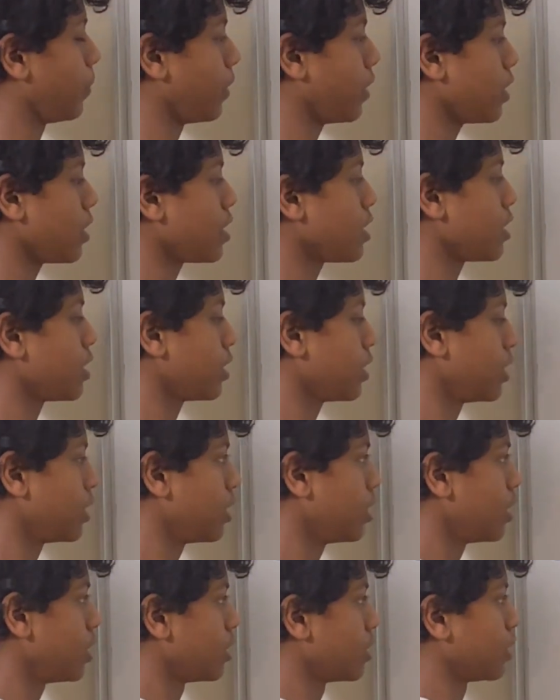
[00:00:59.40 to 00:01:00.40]
first,
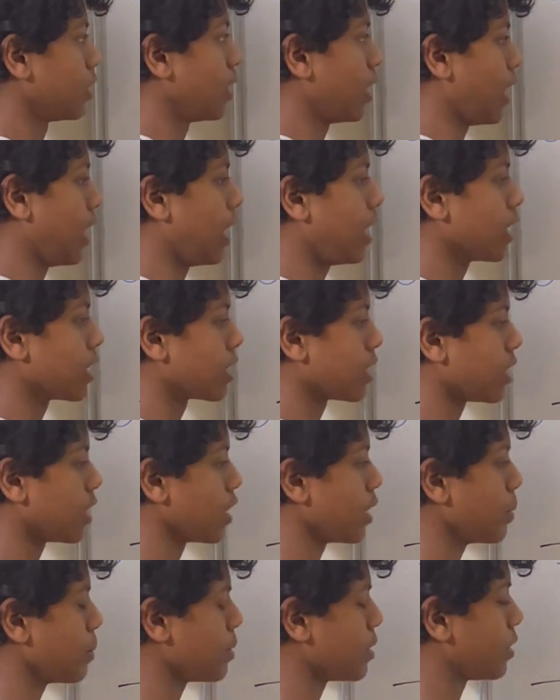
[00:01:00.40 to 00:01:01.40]
x
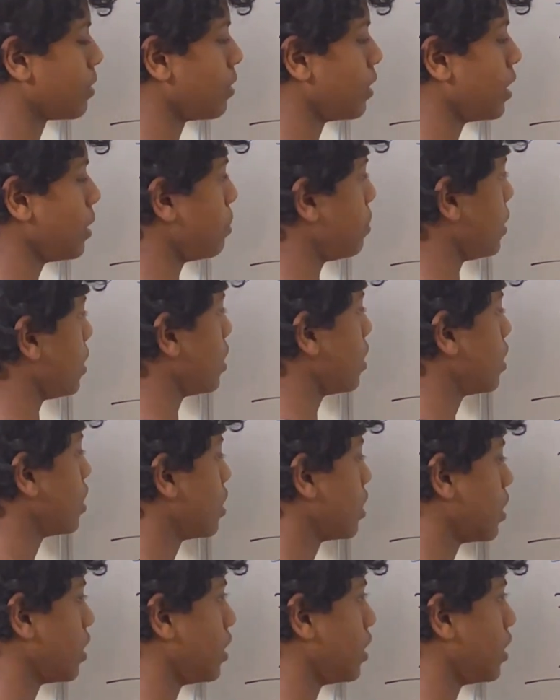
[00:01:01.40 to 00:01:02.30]
times 3b